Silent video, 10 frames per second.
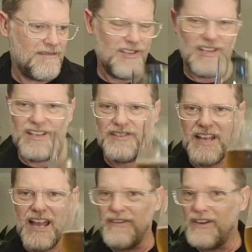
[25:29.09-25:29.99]
Cheers,
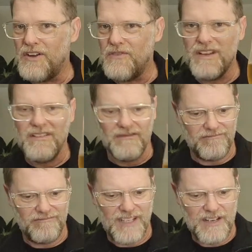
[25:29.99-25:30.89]
David. I will.
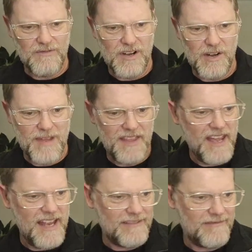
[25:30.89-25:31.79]
Don't you worry about
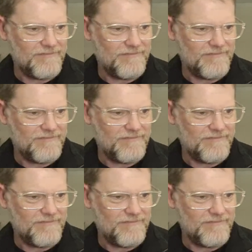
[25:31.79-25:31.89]
that.